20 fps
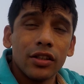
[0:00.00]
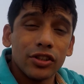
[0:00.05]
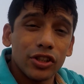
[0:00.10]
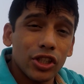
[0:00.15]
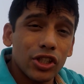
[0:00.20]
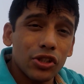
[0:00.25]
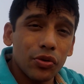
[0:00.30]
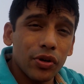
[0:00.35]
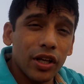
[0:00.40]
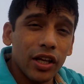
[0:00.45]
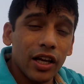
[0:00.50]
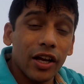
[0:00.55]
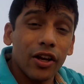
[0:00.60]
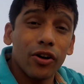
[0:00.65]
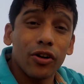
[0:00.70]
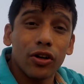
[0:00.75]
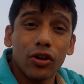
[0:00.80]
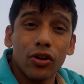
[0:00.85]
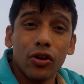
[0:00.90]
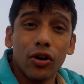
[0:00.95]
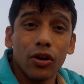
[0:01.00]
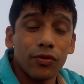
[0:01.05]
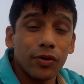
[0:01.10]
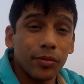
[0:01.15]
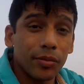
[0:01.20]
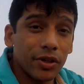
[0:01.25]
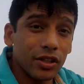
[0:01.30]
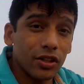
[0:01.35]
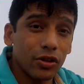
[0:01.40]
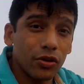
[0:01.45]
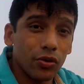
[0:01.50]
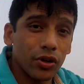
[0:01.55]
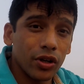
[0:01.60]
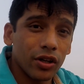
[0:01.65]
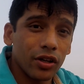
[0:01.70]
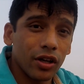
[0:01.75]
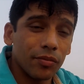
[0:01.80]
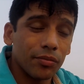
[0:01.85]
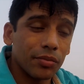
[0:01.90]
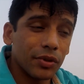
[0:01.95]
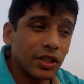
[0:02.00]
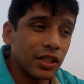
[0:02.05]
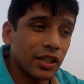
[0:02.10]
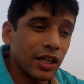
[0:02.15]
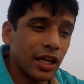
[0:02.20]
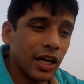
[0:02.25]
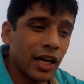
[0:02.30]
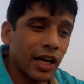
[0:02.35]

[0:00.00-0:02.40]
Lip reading: Just today I got a call from another courier company